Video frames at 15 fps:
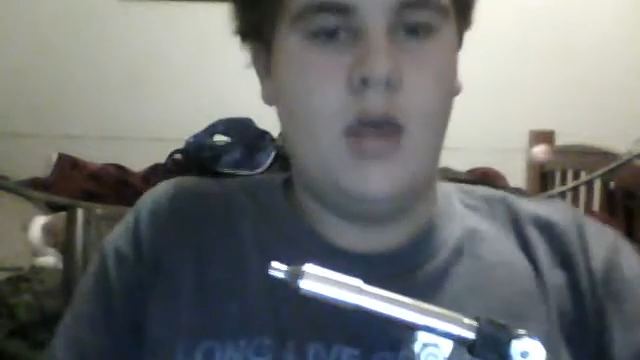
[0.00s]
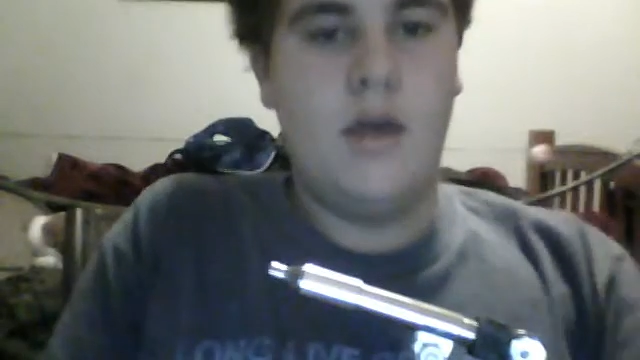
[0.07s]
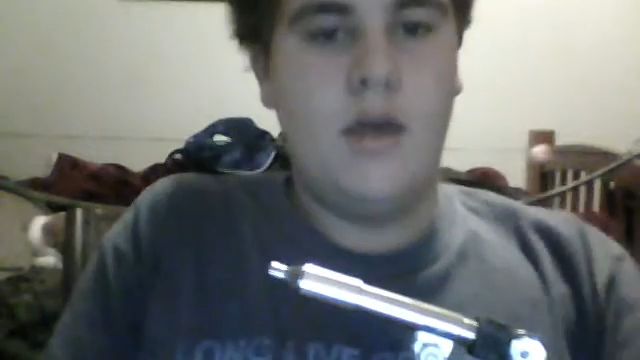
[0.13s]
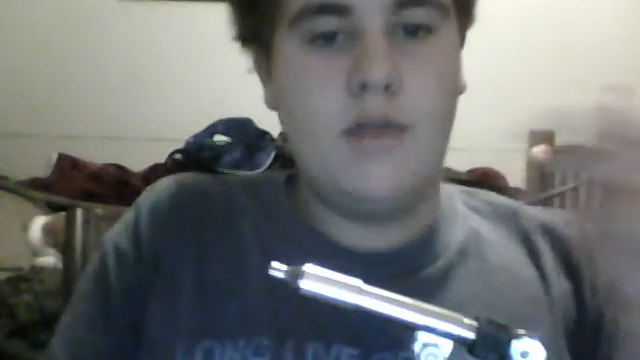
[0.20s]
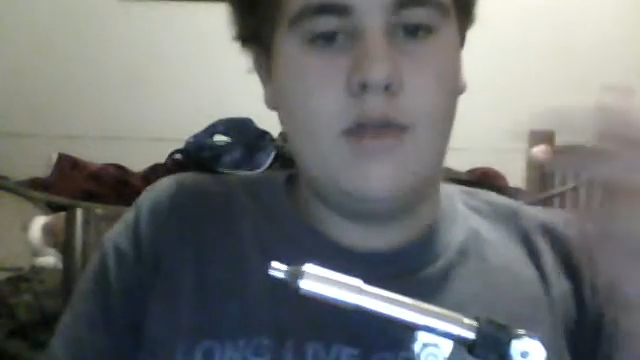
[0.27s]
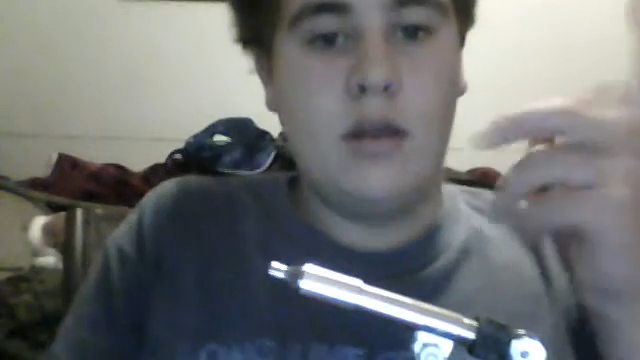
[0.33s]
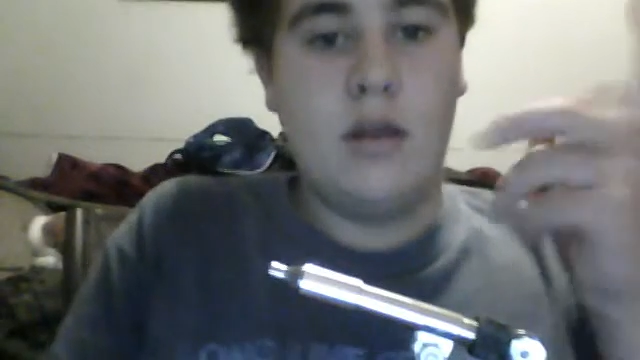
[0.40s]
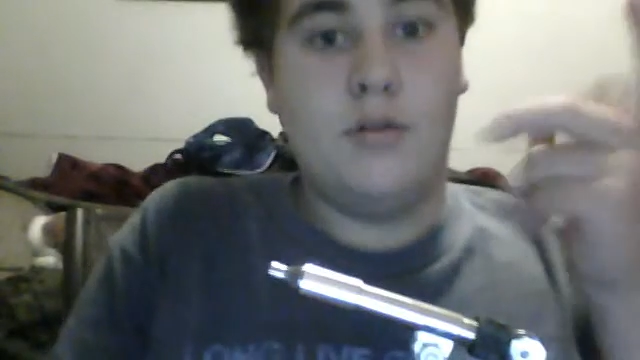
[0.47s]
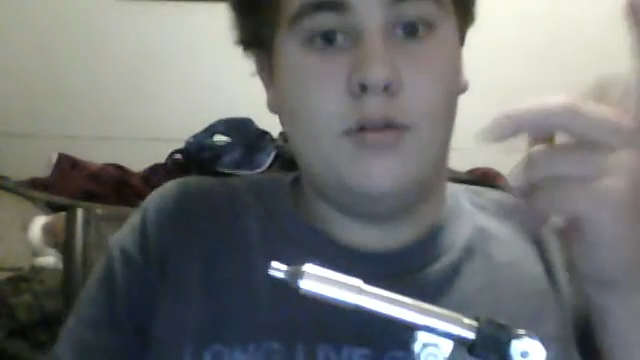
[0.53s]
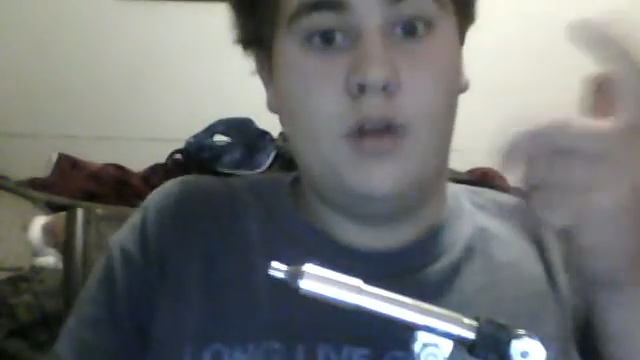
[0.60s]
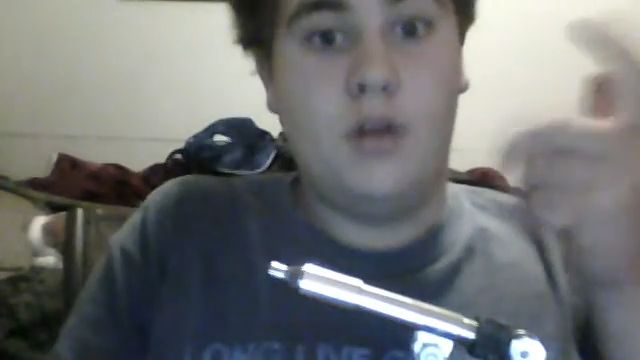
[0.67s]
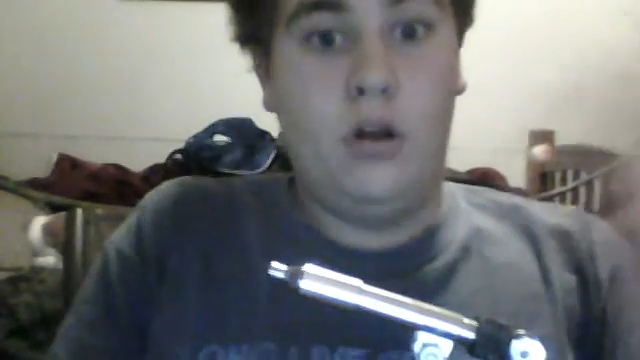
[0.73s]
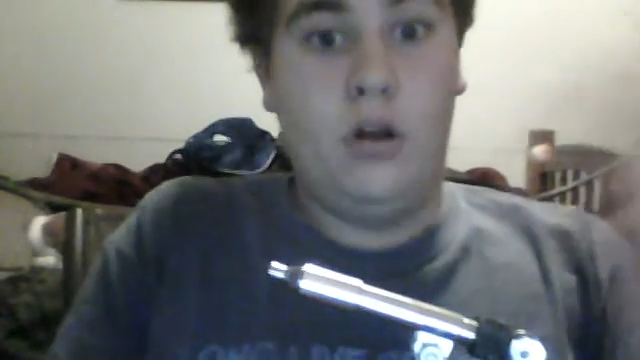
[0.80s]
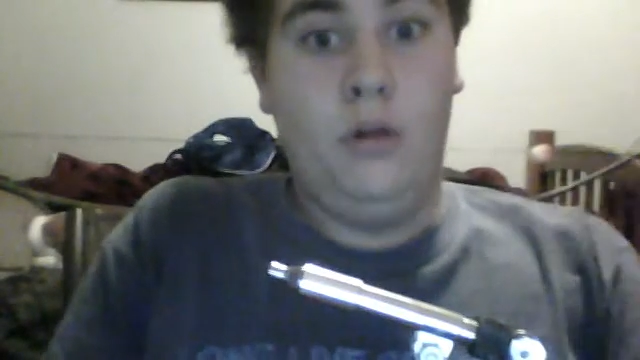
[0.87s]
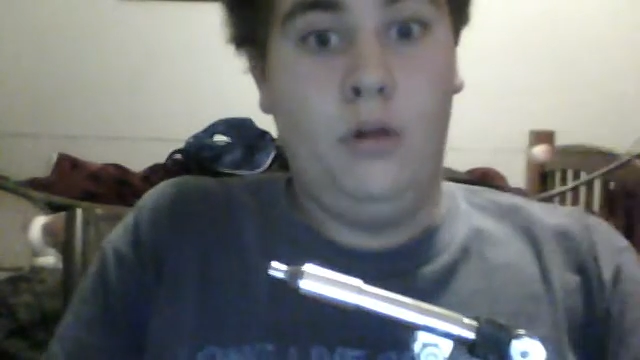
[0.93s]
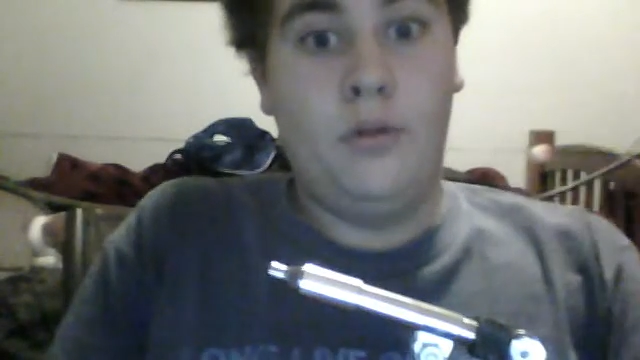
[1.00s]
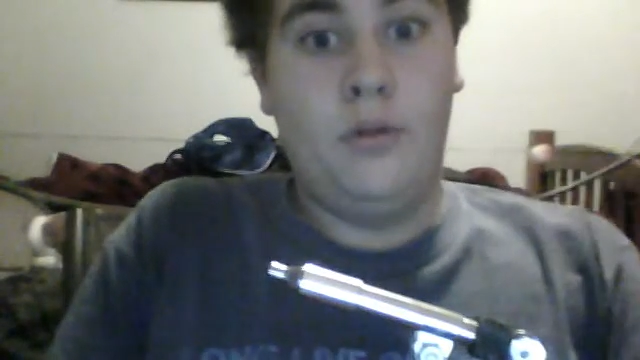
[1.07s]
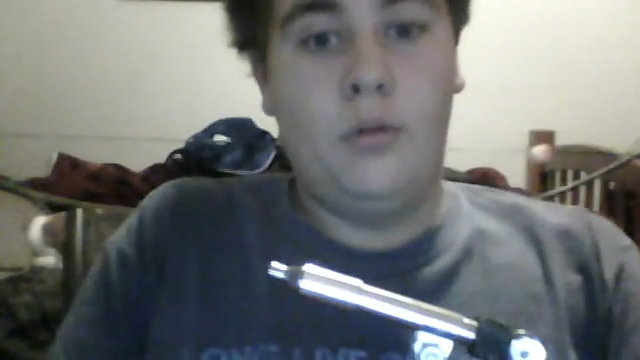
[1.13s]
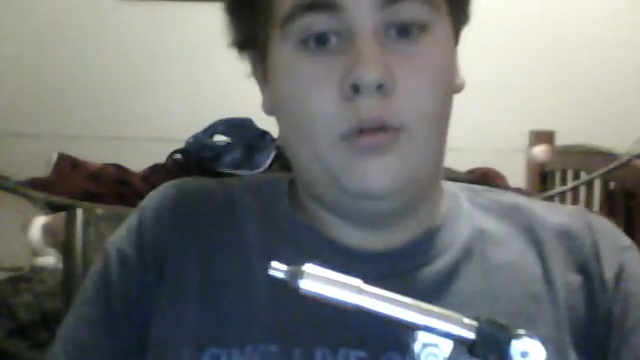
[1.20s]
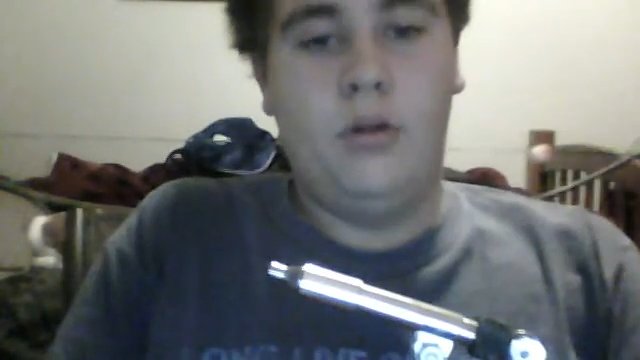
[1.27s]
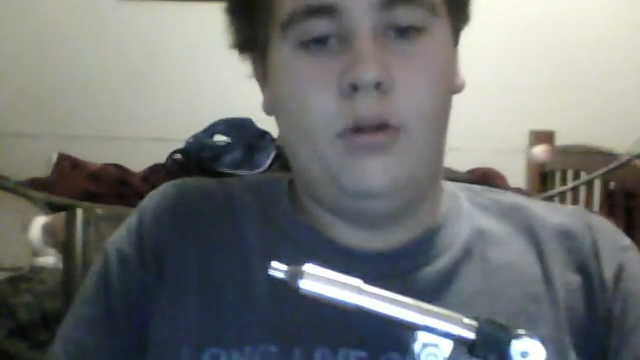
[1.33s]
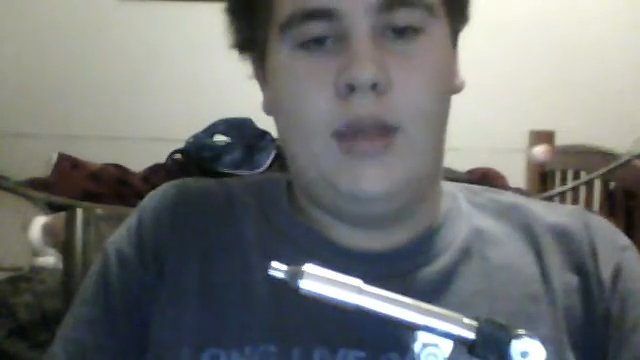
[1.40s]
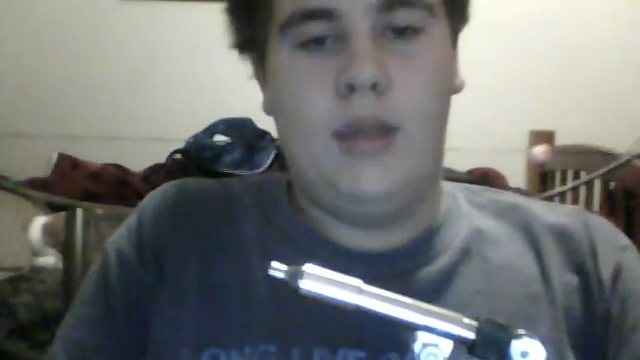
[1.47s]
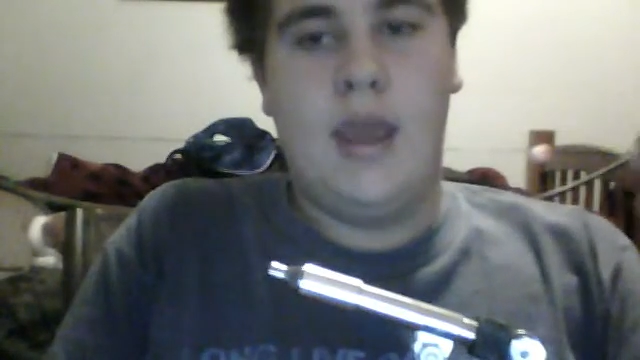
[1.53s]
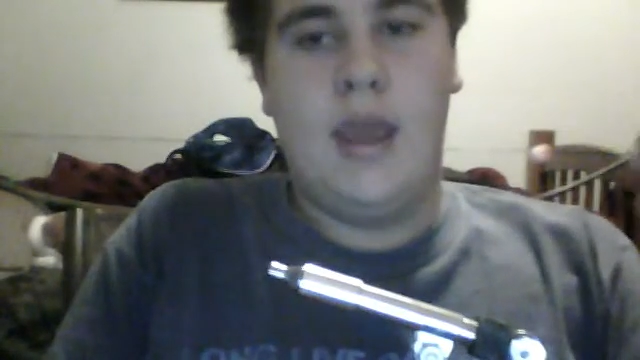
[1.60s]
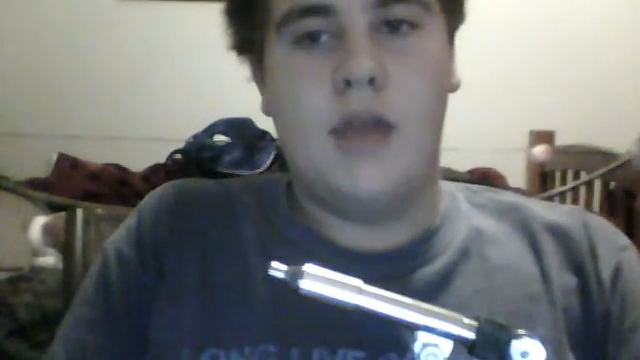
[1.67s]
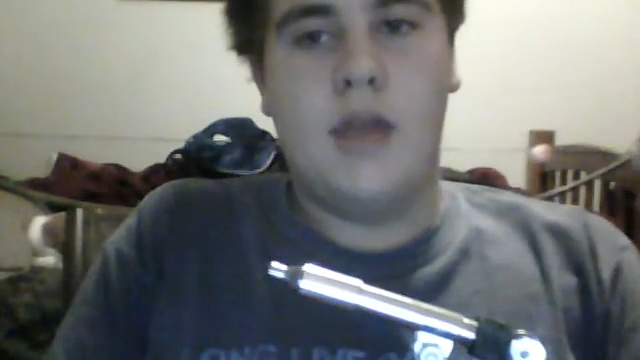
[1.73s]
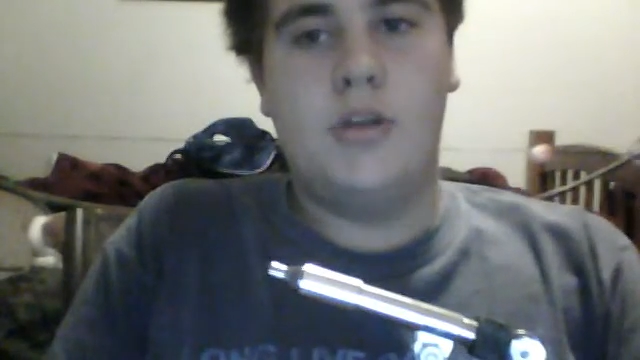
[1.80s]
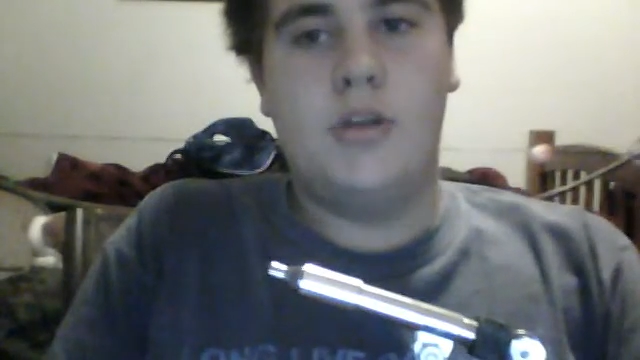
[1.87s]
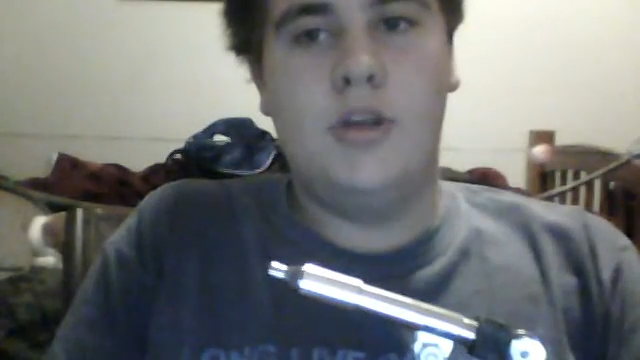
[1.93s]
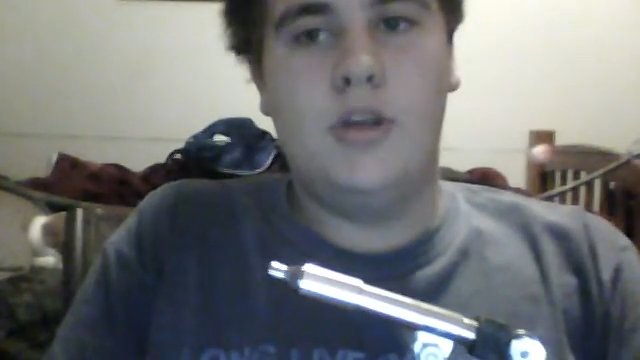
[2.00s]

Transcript: videos to all over the world and